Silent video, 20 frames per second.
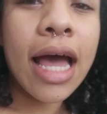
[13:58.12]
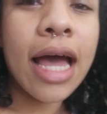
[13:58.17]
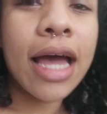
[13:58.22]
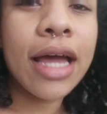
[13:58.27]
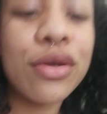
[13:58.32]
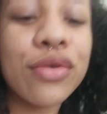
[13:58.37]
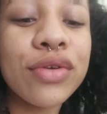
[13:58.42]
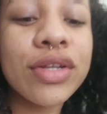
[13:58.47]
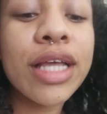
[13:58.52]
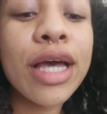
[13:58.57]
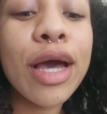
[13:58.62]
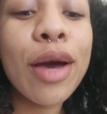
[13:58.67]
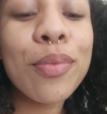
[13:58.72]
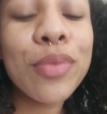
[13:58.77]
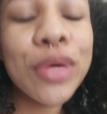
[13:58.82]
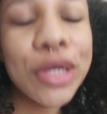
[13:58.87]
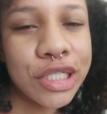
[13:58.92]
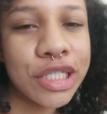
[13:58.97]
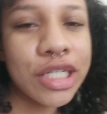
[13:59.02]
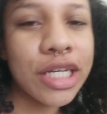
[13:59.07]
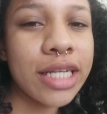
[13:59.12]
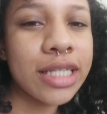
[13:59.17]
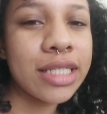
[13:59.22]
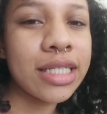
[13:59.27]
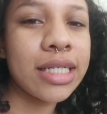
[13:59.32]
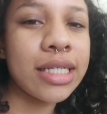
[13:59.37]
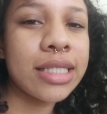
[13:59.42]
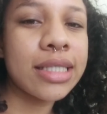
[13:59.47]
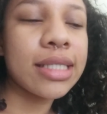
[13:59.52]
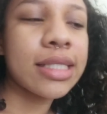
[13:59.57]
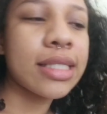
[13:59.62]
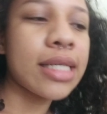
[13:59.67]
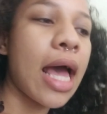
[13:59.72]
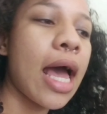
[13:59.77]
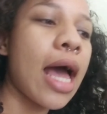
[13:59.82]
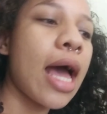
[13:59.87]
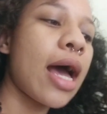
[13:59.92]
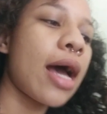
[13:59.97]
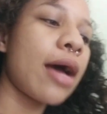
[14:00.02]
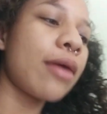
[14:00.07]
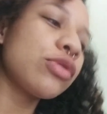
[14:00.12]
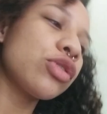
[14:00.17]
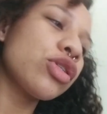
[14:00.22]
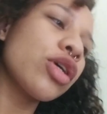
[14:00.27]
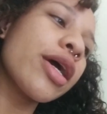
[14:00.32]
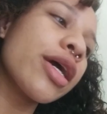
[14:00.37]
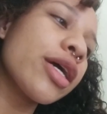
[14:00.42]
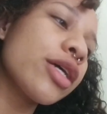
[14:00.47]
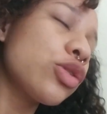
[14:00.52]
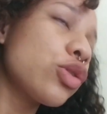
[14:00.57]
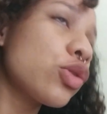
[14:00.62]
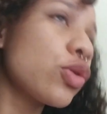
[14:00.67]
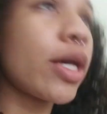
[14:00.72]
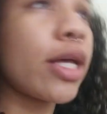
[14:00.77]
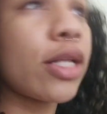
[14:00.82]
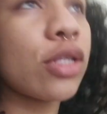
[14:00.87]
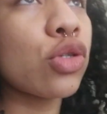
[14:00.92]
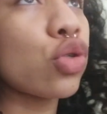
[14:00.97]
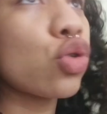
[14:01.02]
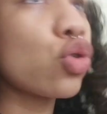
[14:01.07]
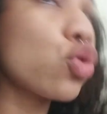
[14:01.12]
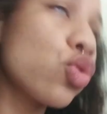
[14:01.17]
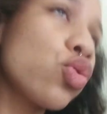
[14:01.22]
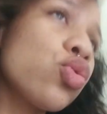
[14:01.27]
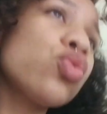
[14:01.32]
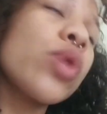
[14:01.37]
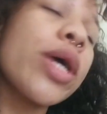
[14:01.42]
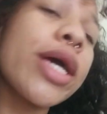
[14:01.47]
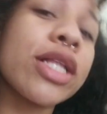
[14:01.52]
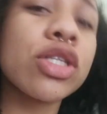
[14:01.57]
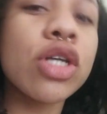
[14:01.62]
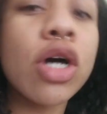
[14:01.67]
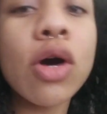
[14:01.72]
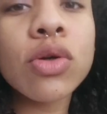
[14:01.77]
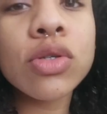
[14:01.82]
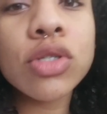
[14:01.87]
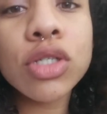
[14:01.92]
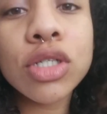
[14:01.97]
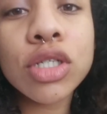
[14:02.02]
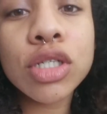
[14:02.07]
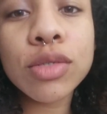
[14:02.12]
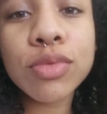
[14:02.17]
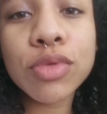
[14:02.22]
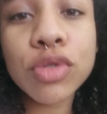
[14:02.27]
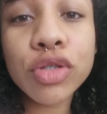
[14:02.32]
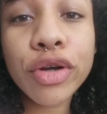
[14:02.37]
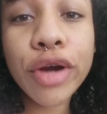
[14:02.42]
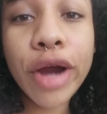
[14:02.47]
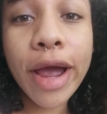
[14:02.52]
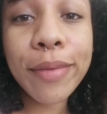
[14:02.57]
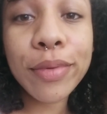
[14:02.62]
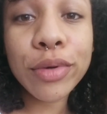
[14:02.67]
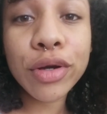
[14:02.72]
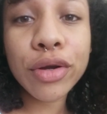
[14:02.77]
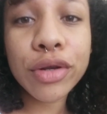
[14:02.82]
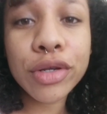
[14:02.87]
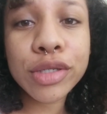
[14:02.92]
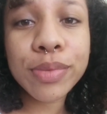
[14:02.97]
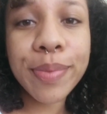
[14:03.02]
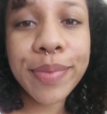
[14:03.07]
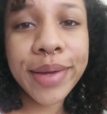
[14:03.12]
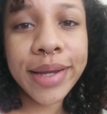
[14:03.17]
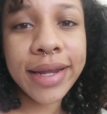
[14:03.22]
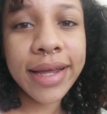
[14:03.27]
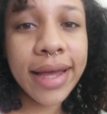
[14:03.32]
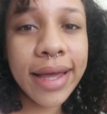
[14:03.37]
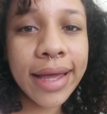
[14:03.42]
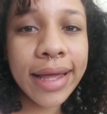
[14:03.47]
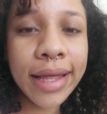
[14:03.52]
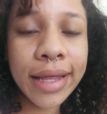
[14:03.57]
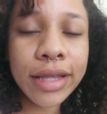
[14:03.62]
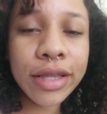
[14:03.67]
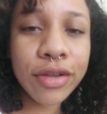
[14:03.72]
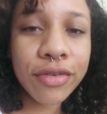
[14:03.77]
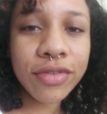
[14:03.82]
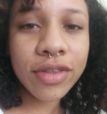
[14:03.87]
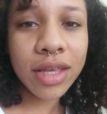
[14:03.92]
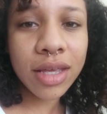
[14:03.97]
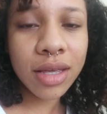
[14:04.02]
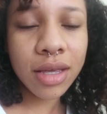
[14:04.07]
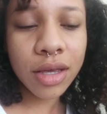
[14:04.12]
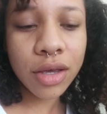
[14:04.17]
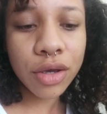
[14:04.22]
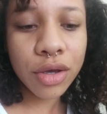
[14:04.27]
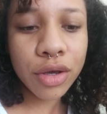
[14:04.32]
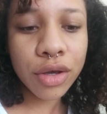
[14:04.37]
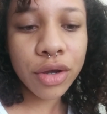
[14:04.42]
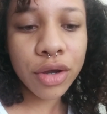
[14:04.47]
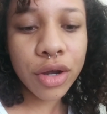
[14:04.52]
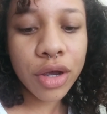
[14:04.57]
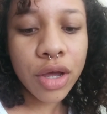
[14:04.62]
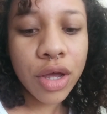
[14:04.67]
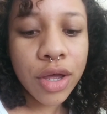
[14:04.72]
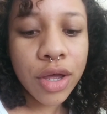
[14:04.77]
I'd really appreciate it. I'm trying to get to 1,000 subscribers by the end of the year,